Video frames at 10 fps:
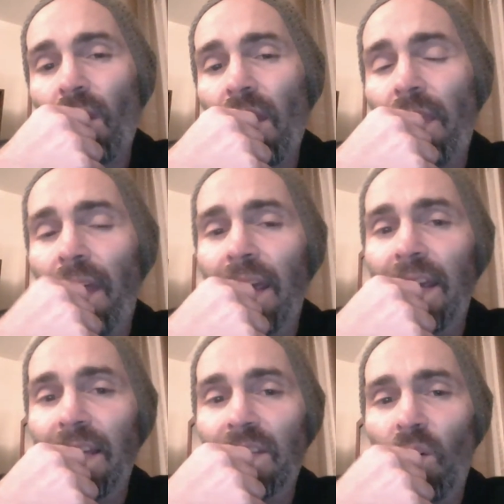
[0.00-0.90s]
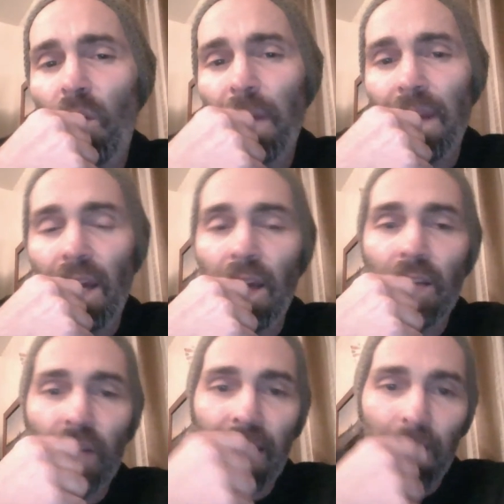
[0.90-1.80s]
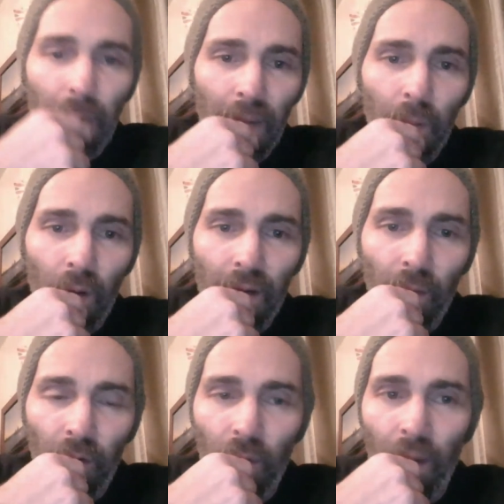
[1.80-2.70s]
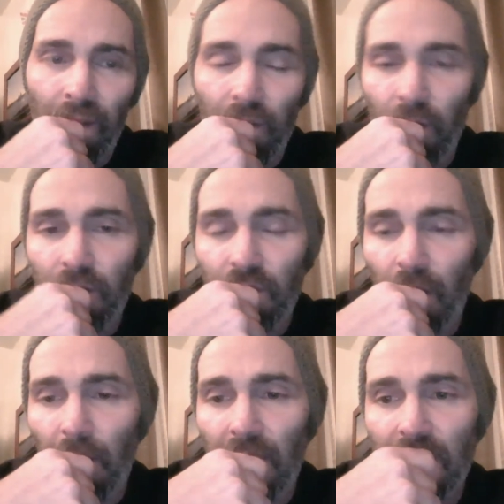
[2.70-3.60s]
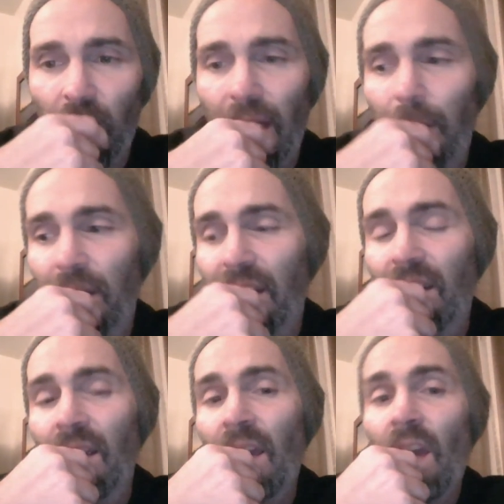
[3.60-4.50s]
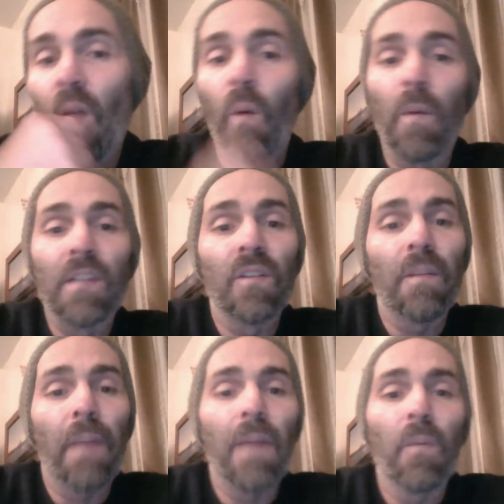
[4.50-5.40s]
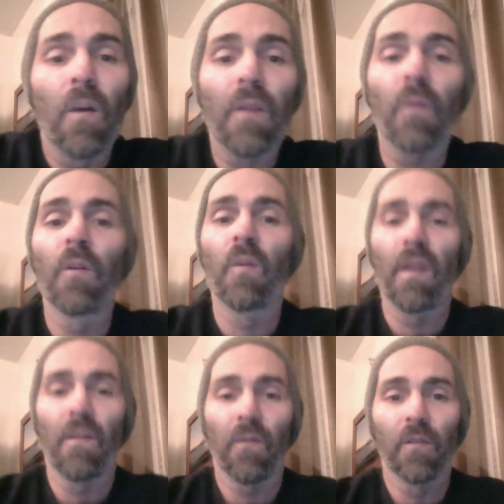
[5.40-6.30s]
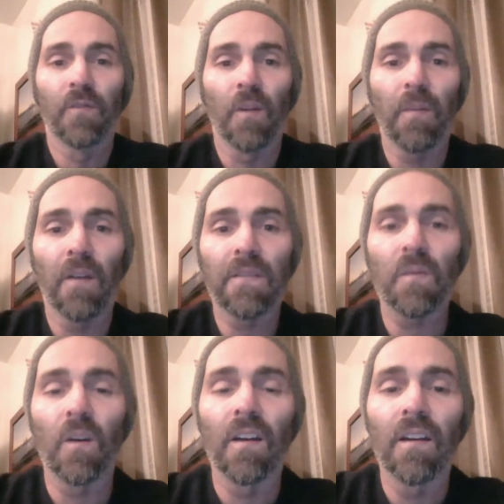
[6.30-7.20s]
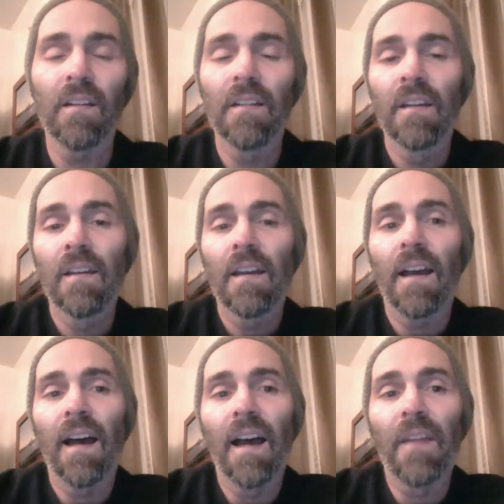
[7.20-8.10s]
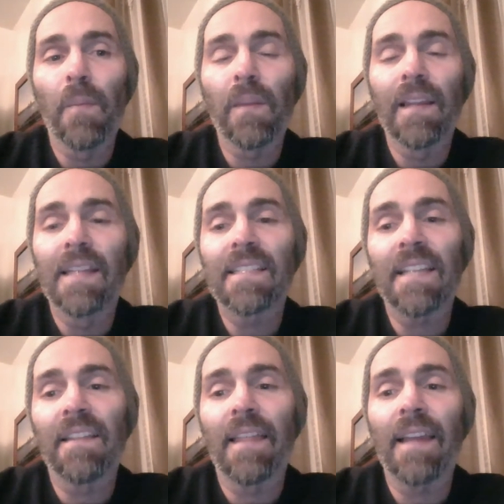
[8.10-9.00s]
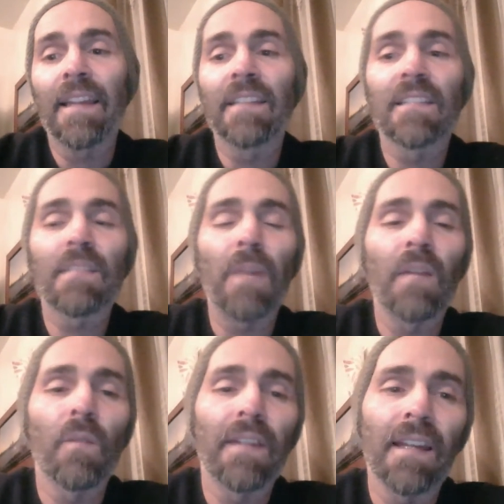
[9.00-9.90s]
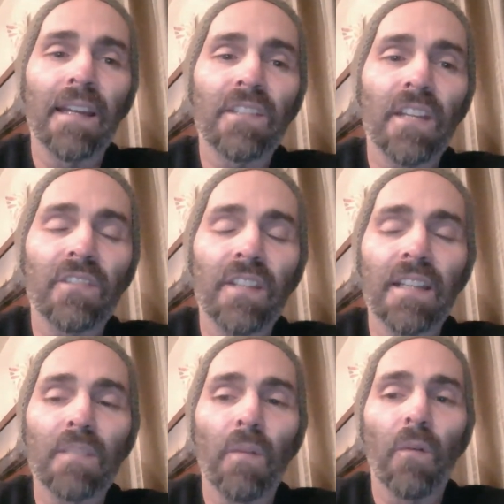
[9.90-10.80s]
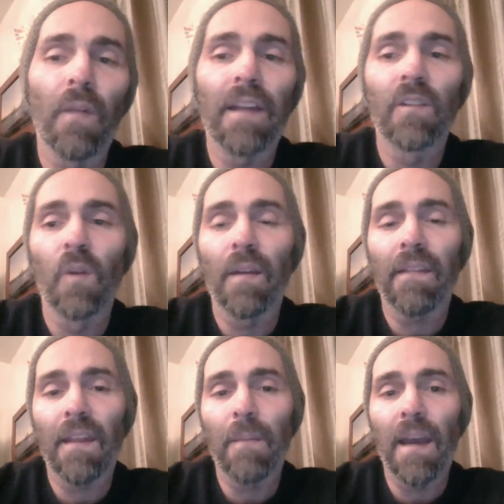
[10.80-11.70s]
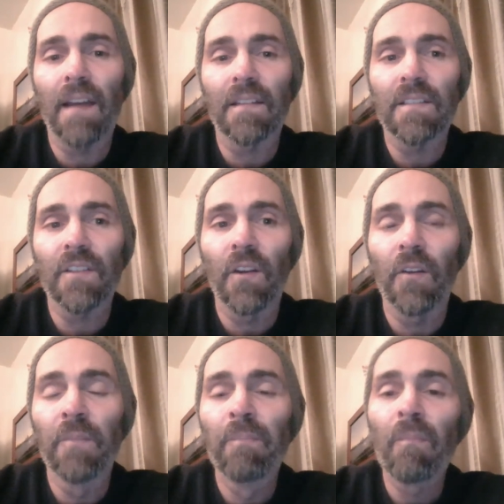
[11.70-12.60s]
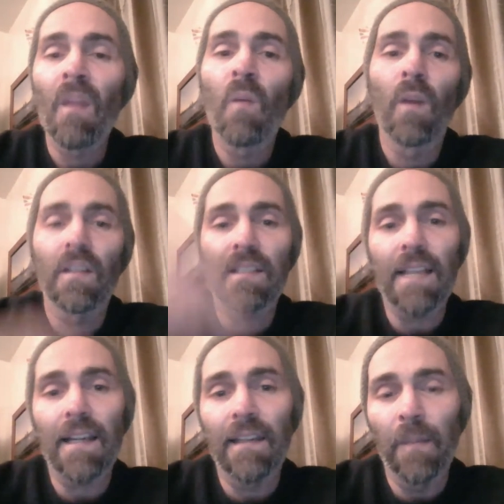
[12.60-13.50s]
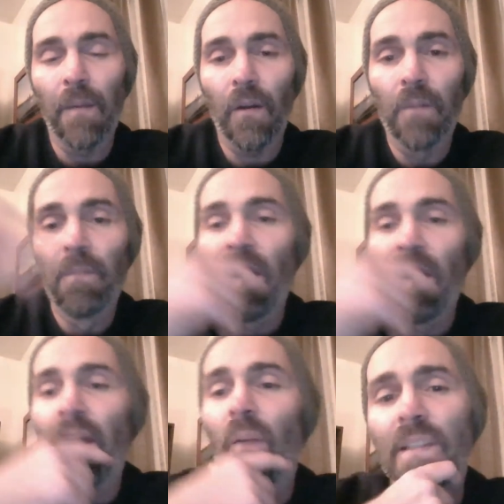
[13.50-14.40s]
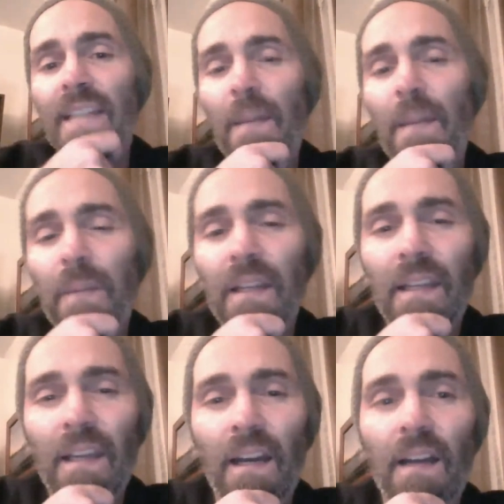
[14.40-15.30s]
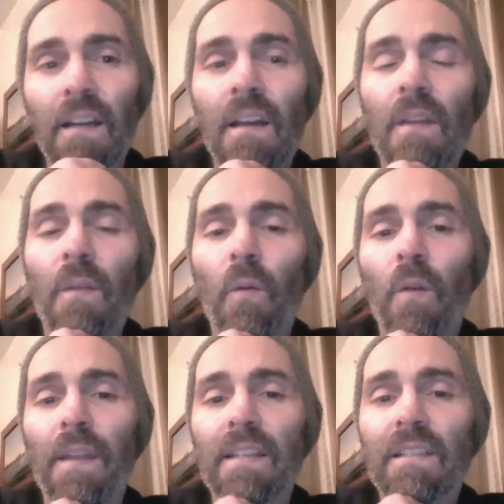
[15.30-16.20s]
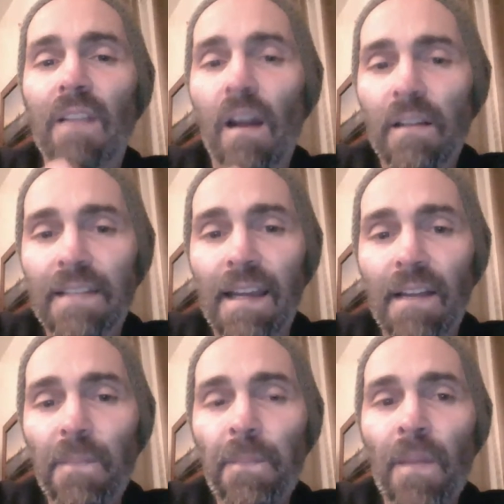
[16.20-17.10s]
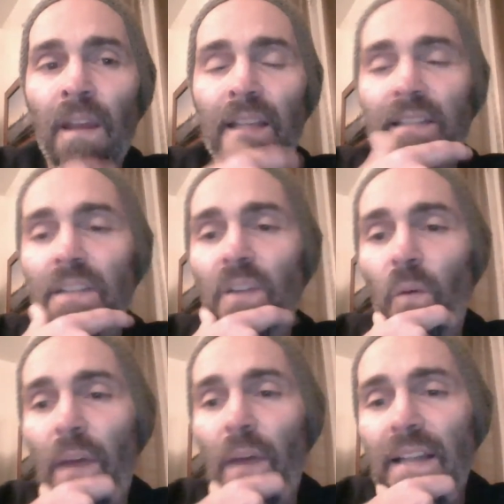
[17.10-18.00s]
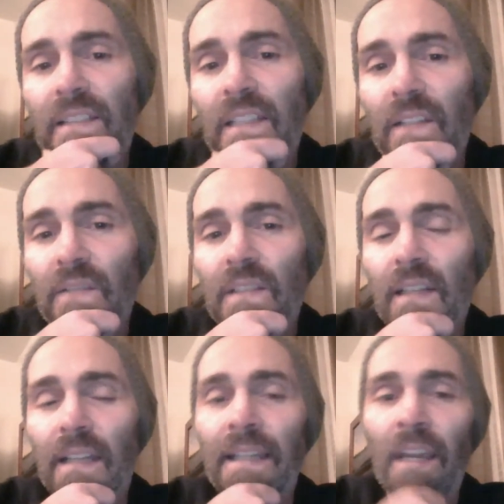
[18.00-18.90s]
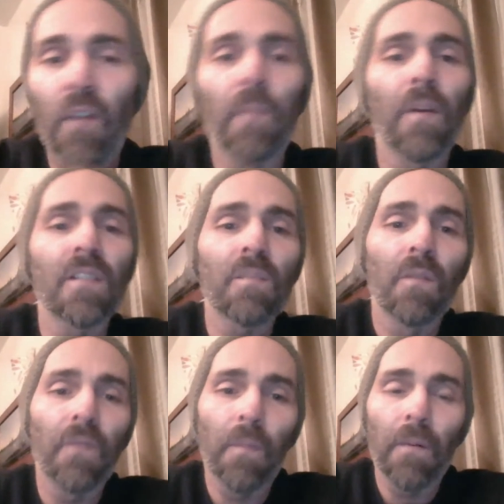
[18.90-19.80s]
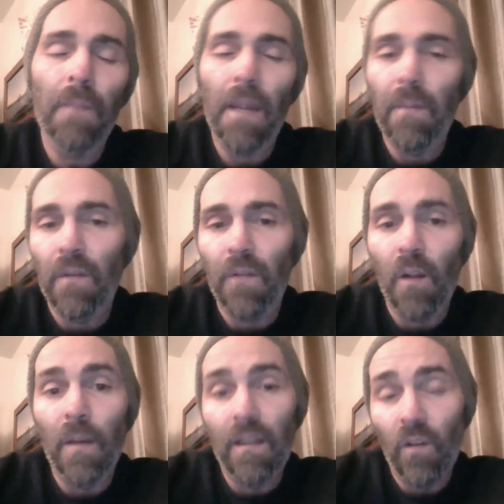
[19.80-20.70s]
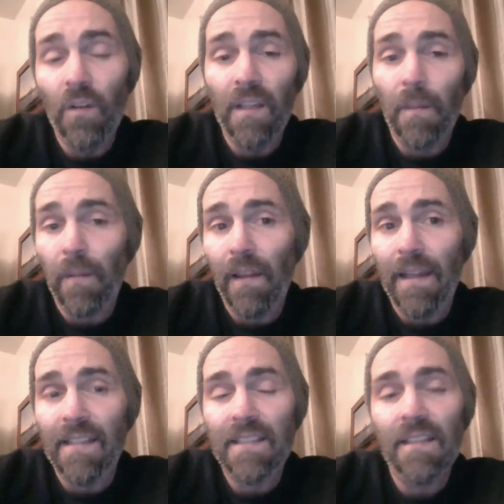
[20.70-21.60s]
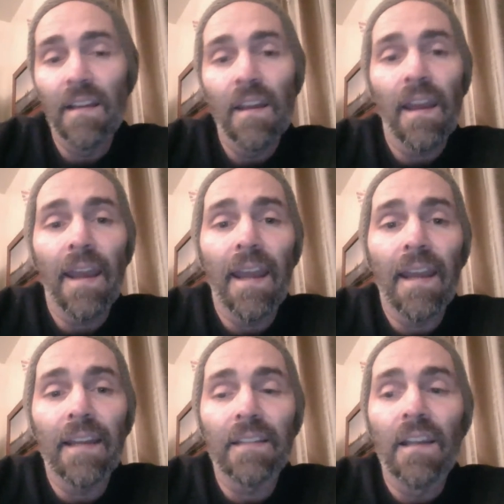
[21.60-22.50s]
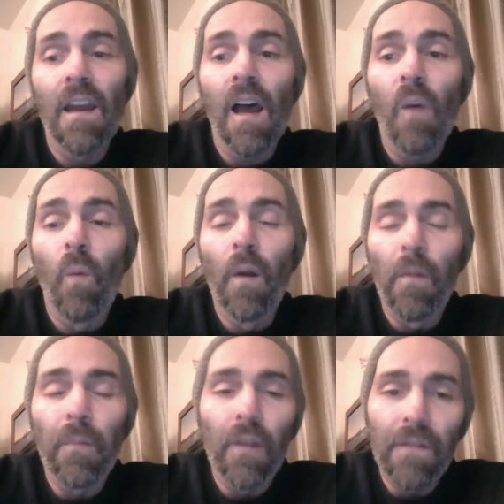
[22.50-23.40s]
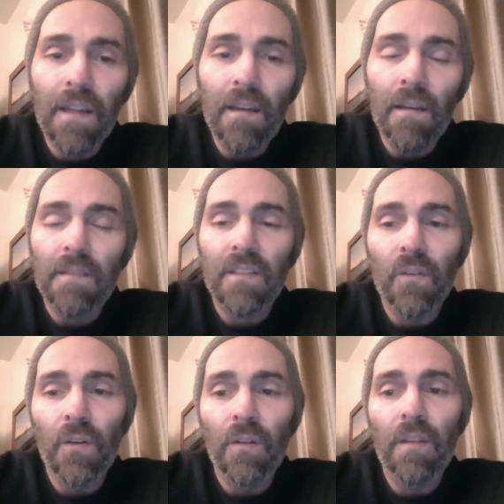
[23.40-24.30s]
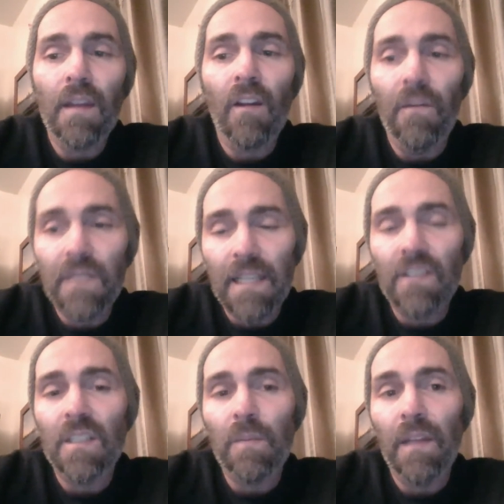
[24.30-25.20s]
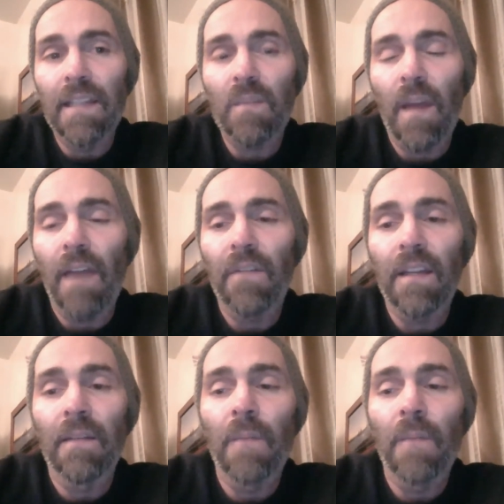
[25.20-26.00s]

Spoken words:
They told me that I could get the paperwork through to where the food drop-offs were happening. When we took the paperwork through to where the food drop-offs were, the police said they needed to speak with DHHS before they could do anything about it. So we got stuck in limbo. And what's happening here through this lockdown is the directives are near impossible for people to follow, including the police. And we were privy to the conversations police were having